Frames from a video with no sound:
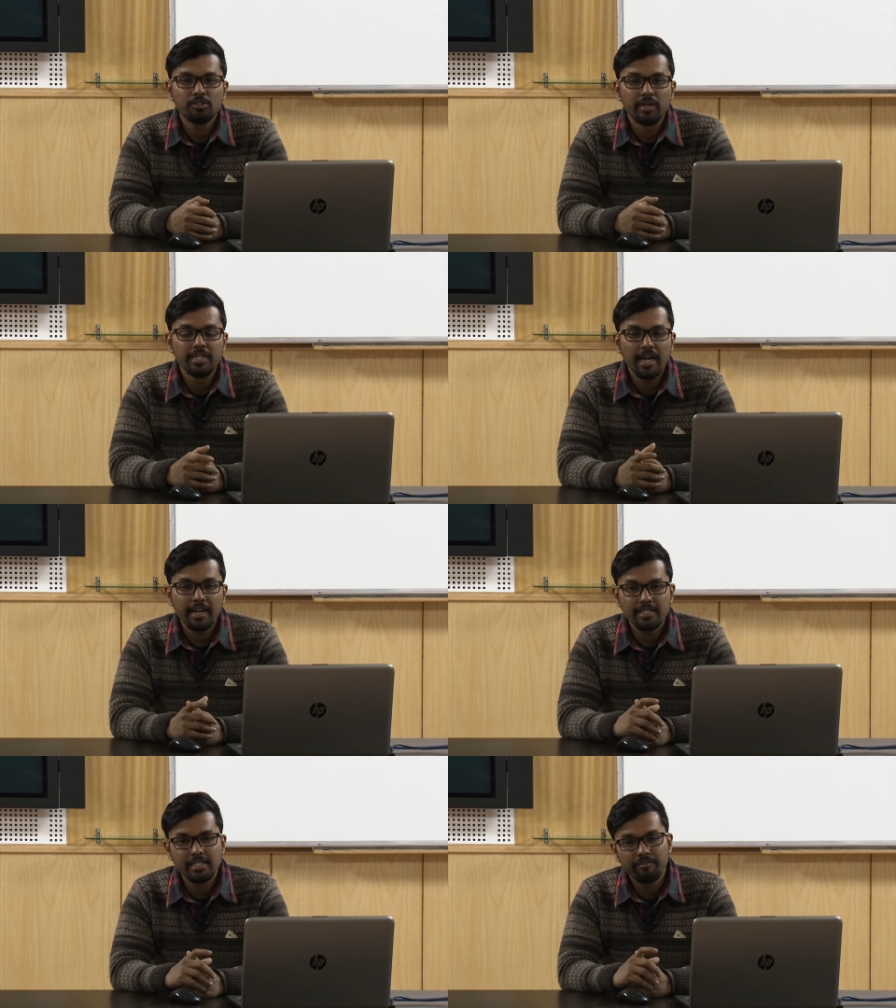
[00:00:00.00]
so
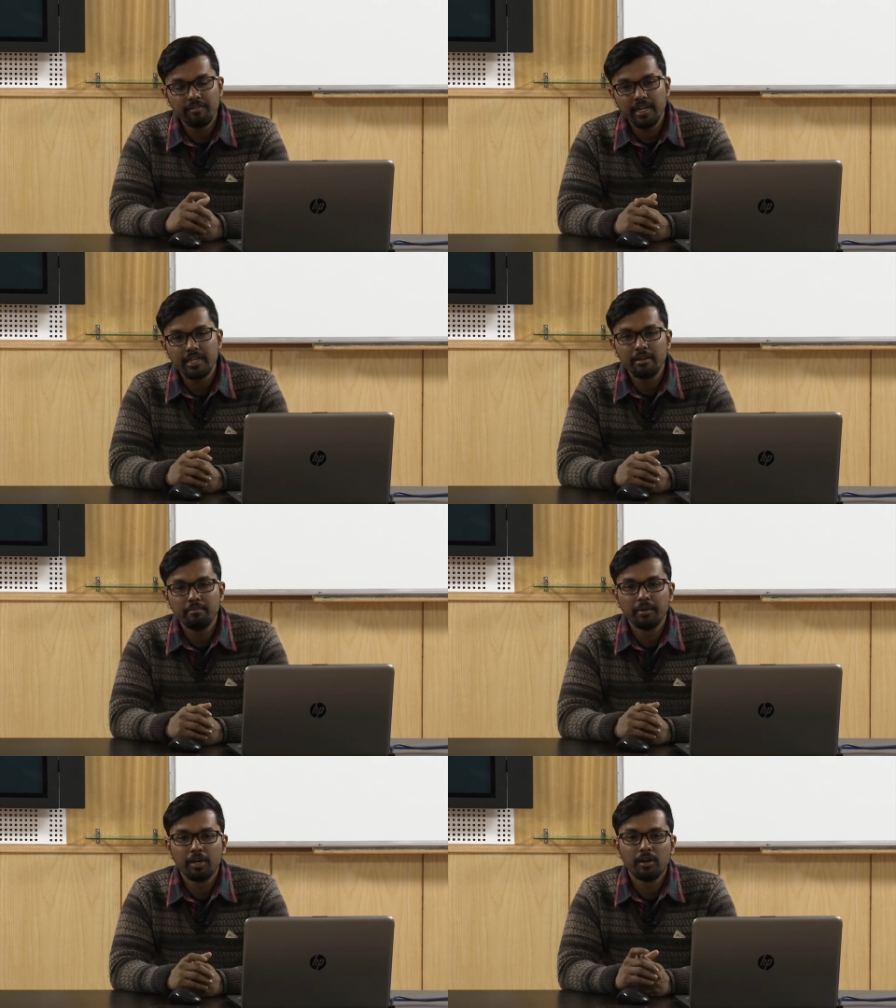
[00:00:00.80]
italics definitely
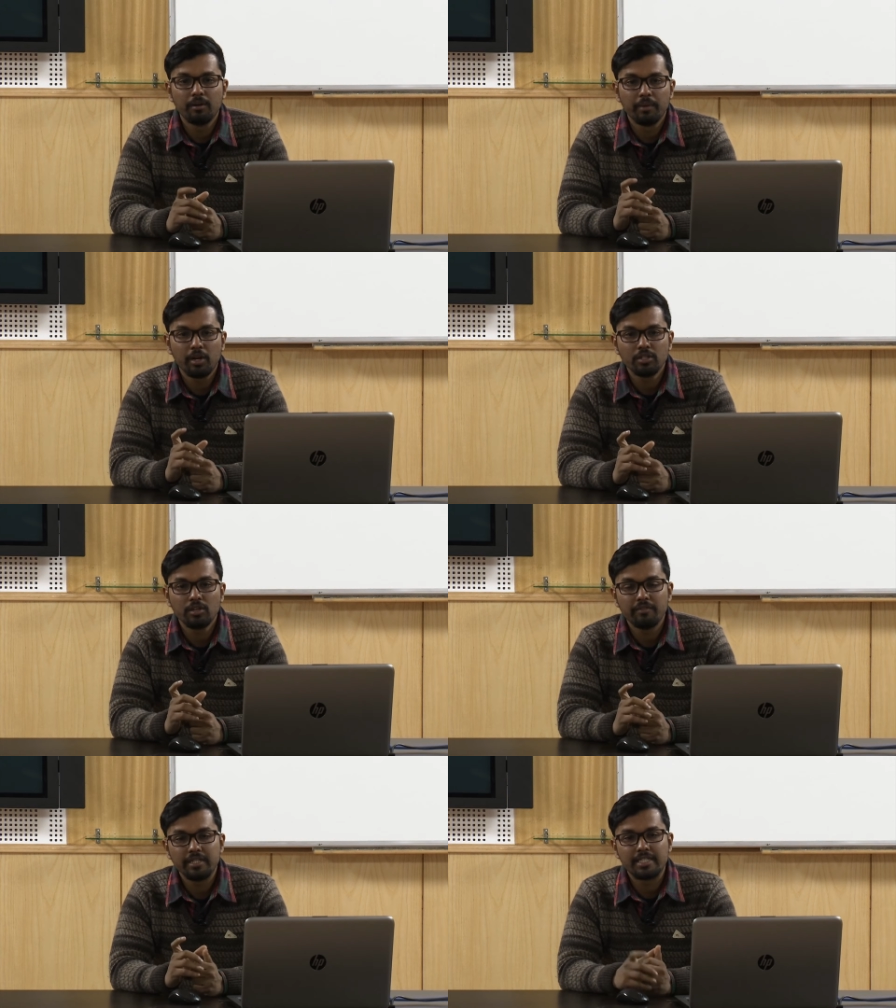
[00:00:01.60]
because
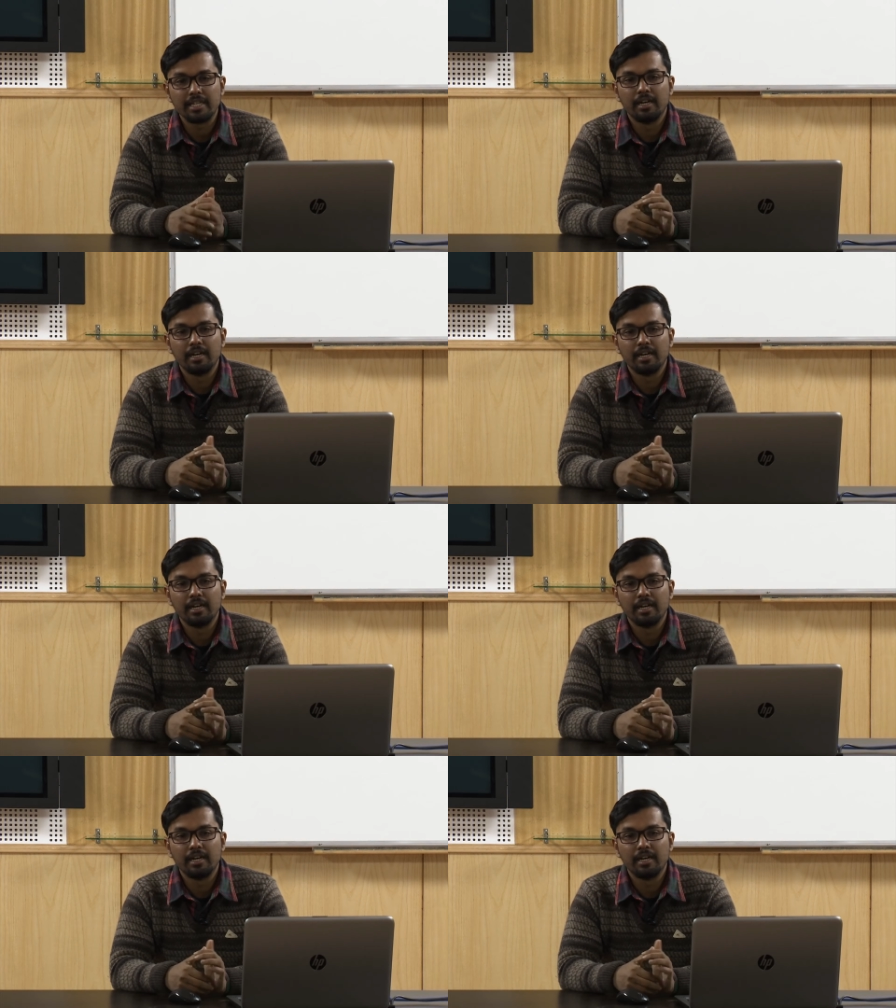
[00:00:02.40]
of its